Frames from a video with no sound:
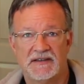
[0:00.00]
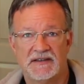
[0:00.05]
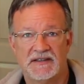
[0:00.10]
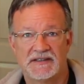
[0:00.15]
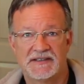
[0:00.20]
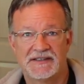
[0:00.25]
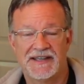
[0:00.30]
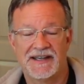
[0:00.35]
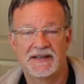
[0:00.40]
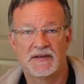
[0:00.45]
The
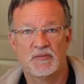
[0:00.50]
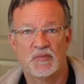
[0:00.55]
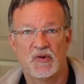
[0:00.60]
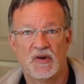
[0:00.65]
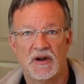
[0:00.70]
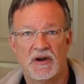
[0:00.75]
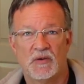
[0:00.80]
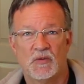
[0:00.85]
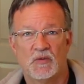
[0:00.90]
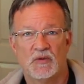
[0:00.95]
second
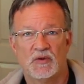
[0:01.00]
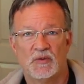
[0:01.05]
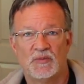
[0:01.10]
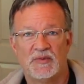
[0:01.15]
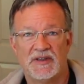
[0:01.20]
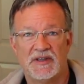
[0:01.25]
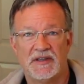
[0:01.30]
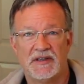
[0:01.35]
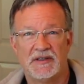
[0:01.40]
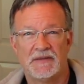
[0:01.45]
part will
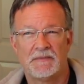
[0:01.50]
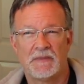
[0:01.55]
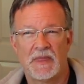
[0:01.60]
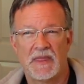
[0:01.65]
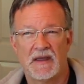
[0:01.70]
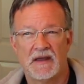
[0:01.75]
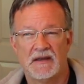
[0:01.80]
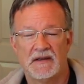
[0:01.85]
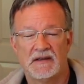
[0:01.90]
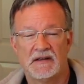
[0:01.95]
be
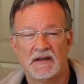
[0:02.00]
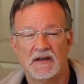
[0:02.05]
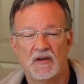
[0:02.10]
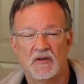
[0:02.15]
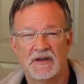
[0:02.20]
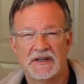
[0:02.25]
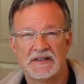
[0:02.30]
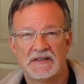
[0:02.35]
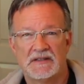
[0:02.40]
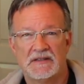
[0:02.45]

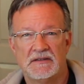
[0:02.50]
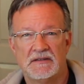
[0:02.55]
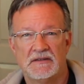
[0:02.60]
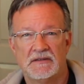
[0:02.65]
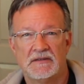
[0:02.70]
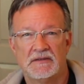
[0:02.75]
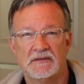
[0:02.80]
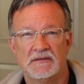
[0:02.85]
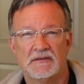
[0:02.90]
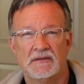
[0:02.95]
going
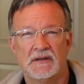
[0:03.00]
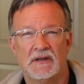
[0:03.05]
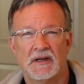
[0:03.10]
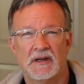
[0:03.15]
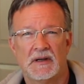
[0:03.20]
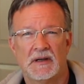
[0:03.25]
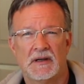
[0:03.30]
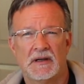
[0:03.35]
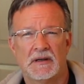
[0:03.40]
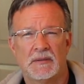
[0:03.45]
to
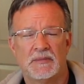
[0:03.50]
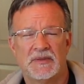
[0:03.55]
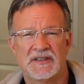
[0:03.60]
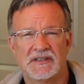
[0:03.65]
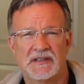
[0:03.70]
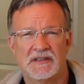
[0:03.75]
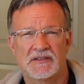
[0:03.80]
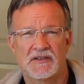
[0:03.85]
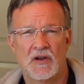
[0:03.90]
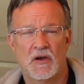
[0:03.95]
a
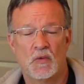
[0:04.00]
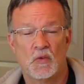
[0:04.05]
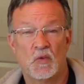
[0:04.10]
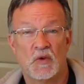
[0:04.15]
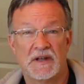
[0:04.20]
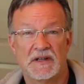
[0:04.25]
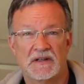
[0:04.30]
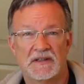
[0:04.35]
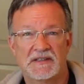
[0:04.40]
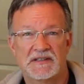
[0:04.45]
business called
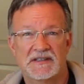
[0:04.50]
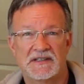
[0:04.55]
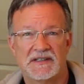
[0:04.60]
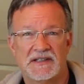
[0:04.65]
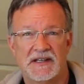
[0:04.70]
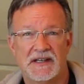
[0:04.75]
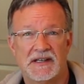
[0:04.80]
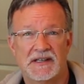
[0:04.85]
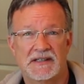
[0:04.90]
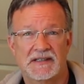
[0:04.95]

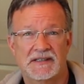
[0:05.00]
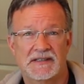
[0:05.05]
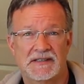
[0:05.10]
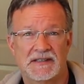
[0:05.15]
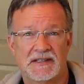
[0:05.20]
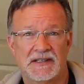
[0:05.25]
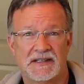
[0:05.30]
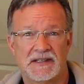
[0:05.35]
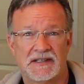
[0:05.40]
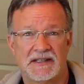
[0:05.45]
Whittlesticks
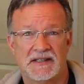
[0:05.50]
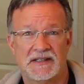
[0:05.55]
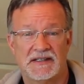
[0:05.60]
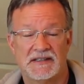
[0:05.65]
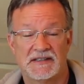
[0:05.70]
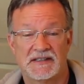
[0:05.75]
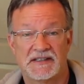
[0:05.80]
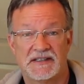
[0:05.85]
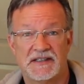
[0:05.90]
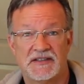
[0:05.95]

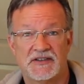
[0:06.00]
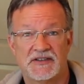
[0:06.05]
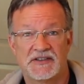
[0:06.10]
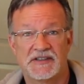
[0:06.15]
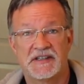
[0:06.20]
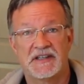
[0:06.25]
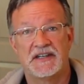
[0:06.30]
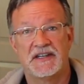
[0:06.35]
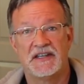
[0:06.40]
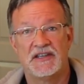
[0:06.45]
in Cedar
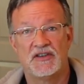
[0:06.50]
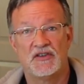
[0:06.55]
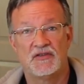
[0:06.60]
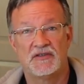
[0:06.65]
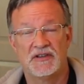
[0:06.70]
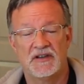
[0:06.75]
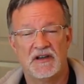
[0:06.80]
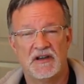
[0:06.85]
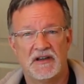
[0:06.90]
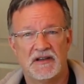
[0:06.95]
City,
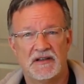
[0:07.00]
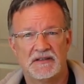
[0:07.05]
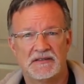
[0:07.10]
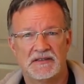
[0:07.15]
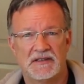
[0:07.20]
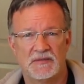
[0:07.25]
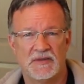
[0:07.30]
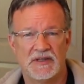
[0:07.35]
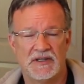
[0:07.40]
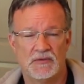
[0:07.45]
Utah
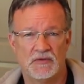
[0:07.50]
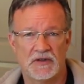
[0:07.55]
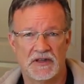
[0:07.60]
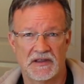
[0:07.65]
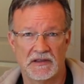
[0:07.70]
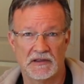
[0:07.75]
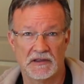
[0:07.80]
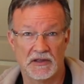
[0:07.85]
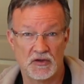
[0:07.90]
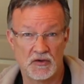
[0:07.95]
to meet
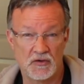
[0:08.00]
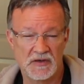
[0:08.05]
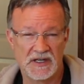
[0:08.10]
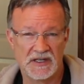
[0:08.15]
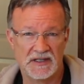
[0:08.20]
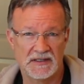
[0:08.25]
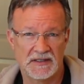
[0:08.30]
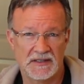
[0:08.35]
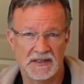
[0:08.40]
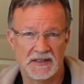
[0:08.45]
with Luke.
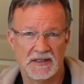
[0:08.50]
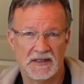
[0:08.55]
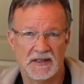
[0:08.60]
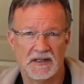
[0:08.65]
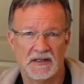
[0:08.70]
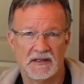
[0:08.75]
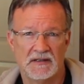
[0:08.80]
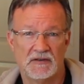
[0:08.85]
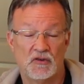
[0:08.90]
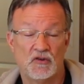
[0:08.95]

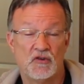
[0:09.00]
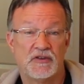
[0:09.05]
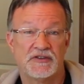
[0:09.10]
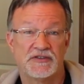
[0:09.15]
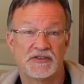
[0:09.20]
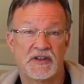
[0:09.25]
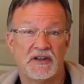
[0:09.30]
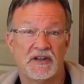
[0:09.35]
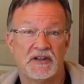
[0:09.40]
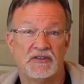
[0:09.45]
Luke
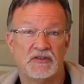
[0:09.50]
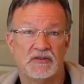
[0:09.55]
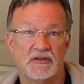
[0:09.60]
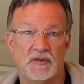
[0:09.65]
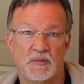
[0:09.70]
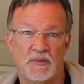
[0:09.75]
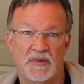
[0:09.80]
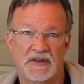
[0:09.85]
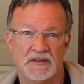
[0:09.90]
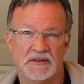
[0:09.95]
is going to do the
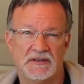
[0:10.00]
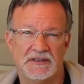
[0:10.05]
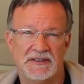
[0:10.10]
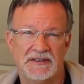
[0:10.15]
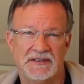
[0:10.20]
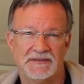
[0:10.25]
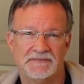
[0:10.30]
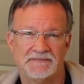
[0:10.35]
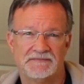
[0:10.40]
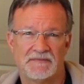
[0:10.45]
build.
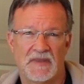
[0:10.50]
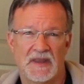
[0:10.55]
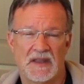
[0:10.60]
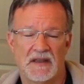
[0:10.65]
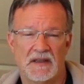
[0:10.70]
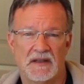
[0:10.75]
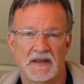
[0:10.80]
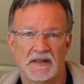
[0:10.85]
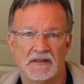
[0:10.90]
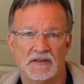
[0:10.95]

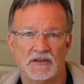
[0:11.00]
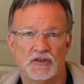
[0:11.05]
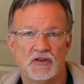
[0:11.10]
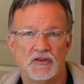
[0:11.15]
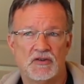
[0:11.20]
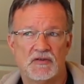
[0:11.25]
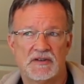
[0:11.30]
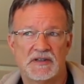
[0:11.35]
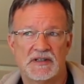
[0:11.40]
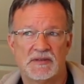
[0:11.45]

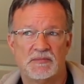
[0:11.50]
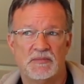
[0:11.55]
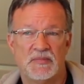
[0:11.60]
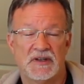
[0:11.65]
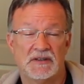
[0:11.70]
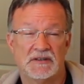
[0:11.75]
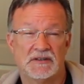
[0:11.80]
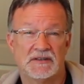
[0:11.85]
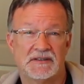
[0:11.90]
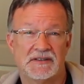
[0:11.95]
Luke
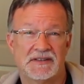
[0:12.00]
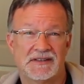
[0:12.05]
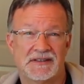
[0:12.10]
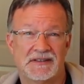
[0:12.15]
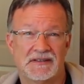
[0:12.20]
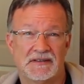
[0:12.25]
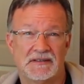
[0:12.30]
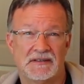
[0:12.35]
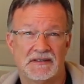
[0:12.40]
builds